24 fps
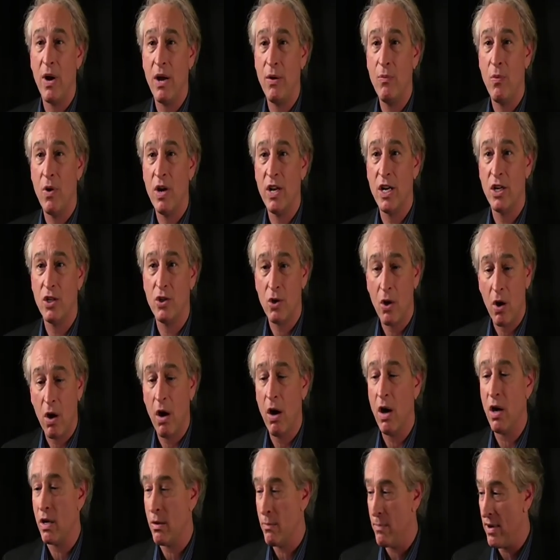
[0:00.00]
I want to
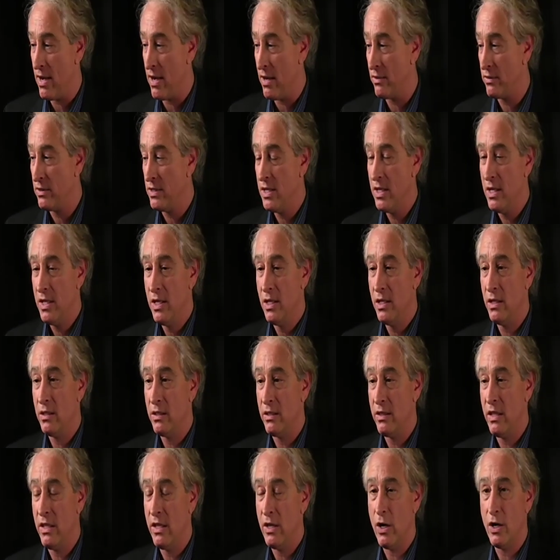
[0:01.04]
talk about
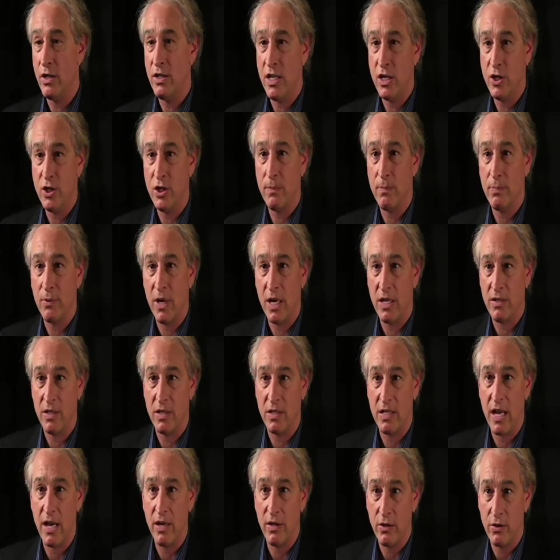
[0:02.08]
the audition
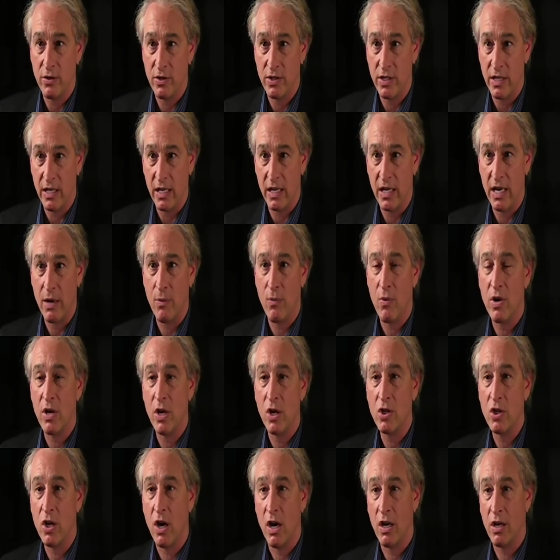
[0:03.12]
process, how you see it. I
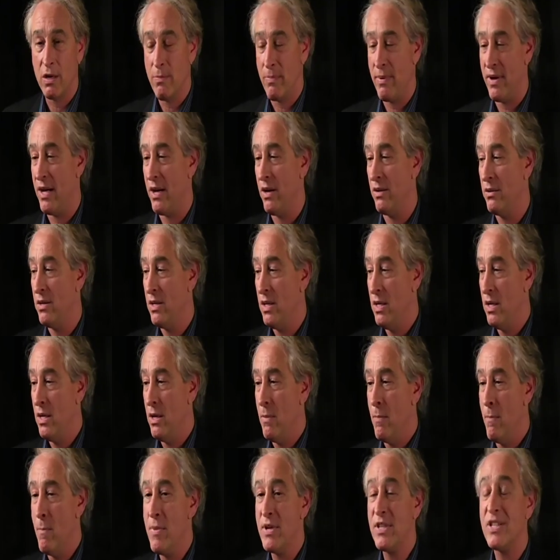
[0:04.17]
want to talk about
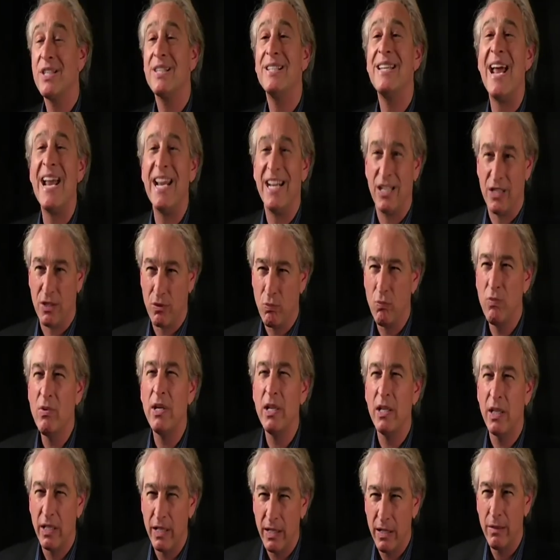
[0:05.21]
mistakes,
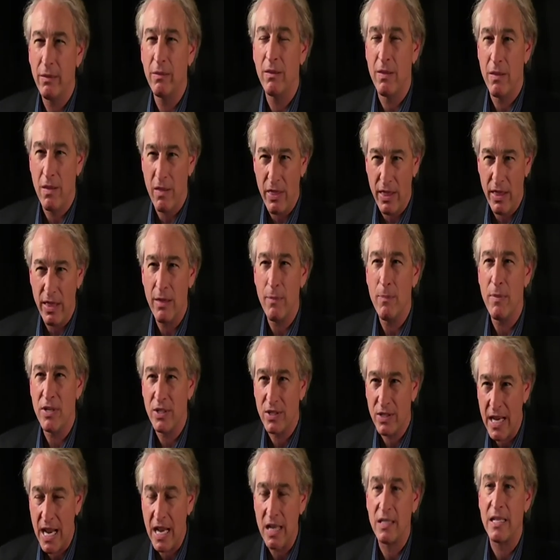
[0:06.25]
really the
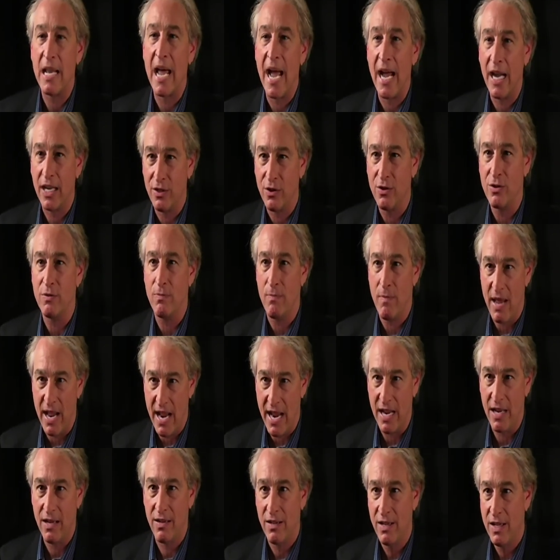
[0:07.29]
mistakes actors
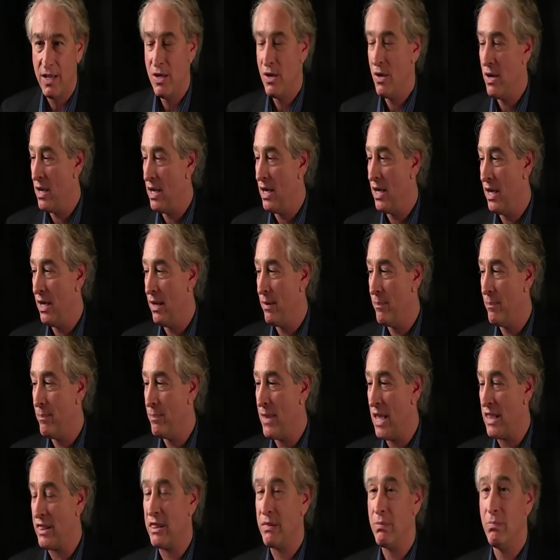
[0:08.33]
make
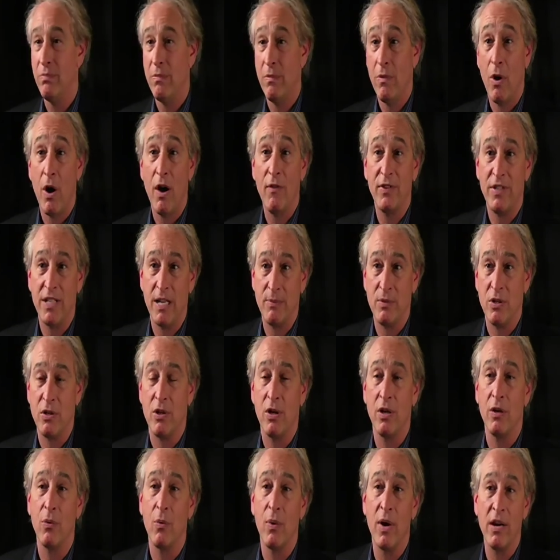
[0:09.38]
that oftentimes they're
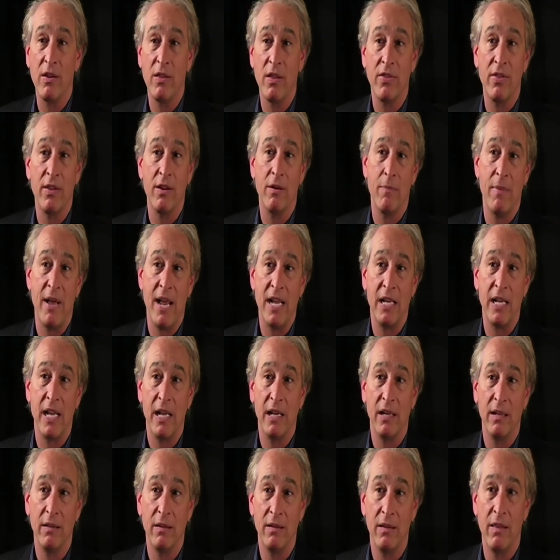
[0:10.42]
not aware that they're
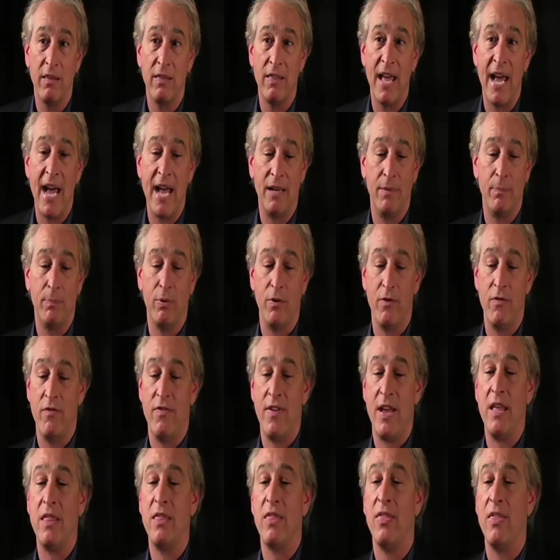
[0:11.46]
making, that
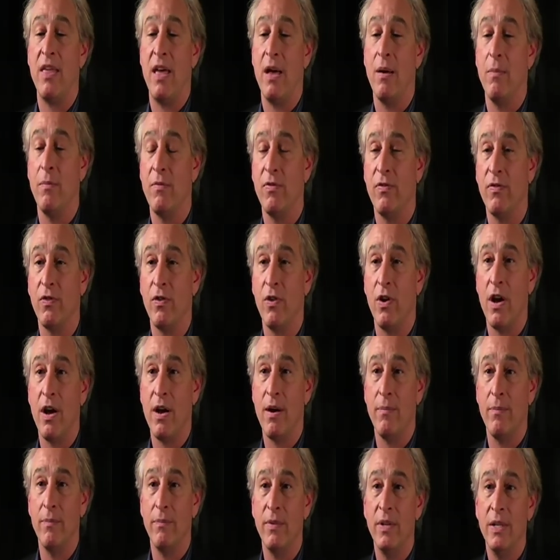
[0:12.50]
prevent them
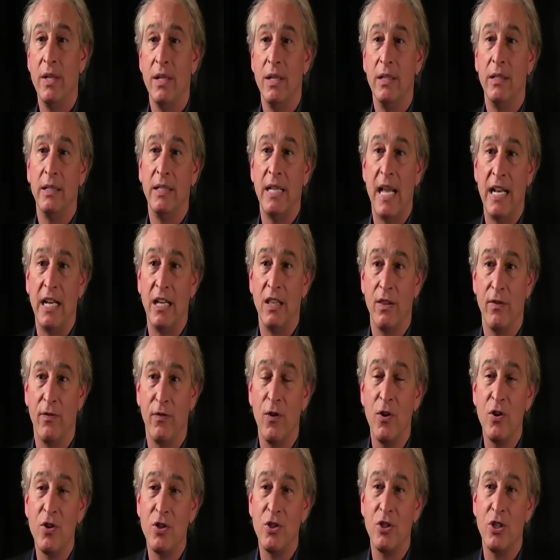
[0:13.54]
from getting the
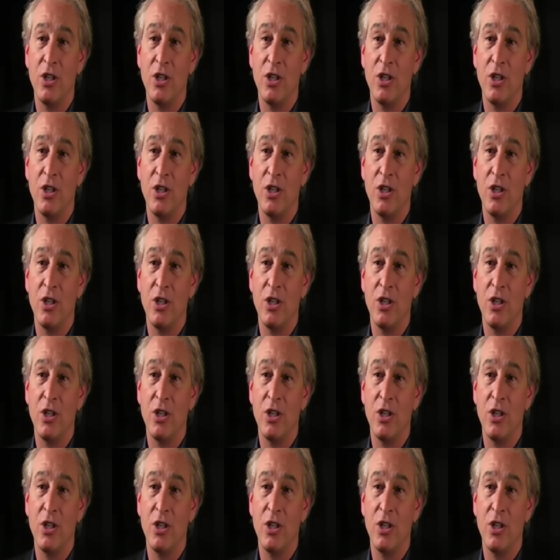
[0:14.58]
first